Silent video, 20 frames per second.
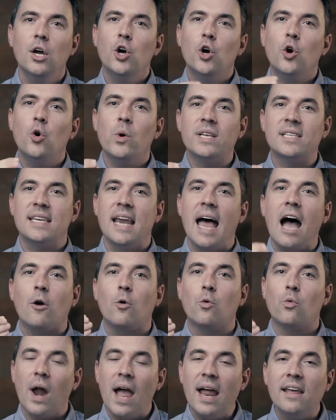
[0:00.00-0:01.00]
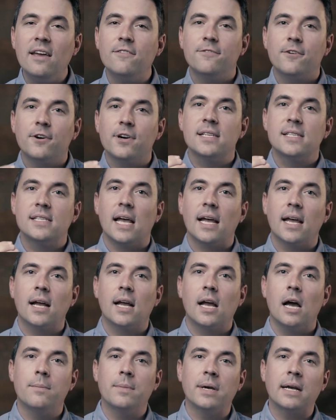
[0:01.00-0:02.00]
who is not ready for his second
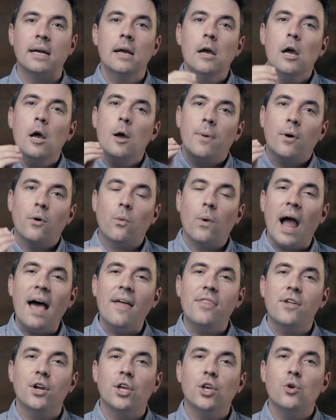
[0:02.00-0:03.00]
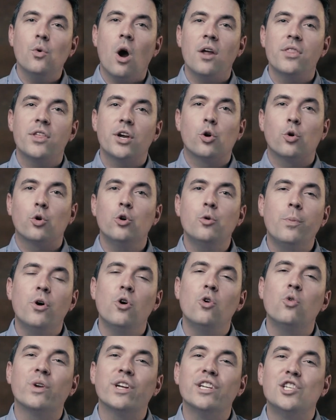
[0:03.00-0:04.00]
coming, but rather you are the group
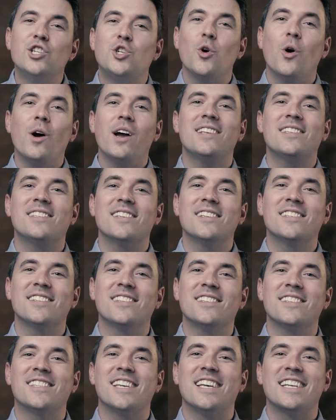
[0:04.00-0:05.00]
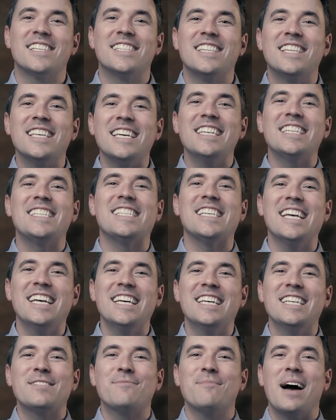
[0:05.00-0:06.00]
who rejoices and says, This
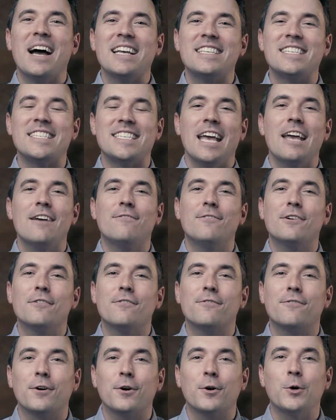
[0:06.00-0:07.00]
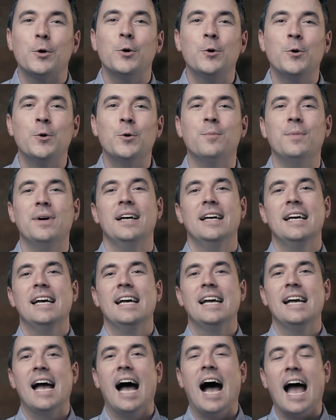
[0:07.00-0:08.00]
is my Savior for whom
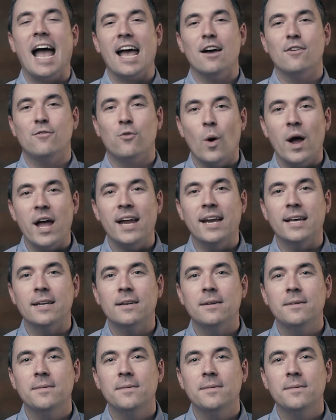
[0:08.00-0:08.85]
I have waited.